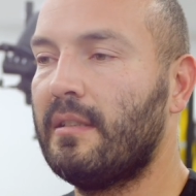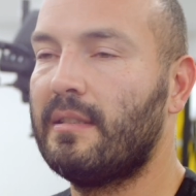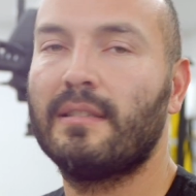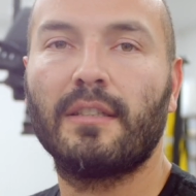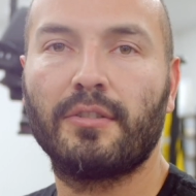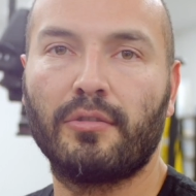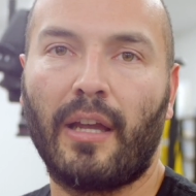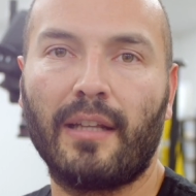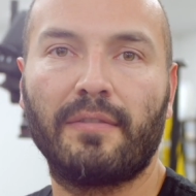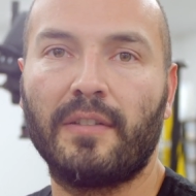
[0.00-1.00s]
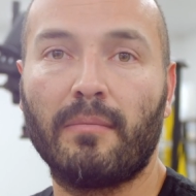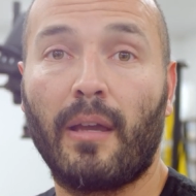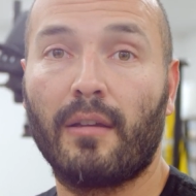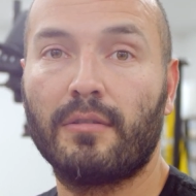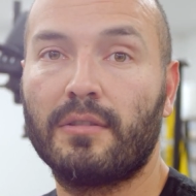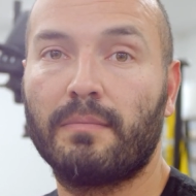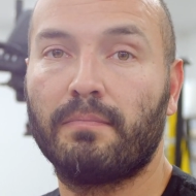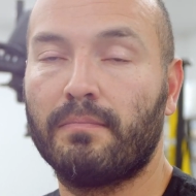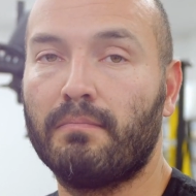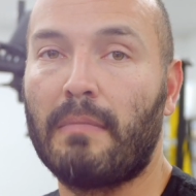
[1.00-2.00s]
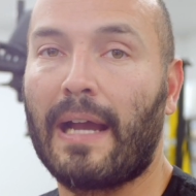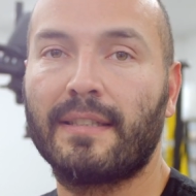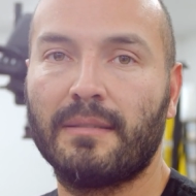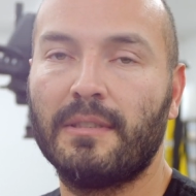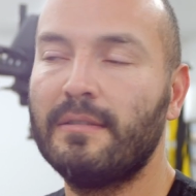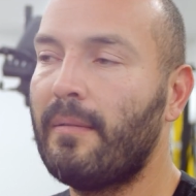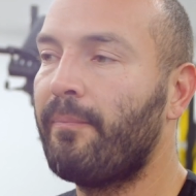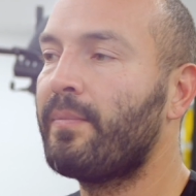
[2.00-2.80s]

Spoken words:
6 to 8 females maximum,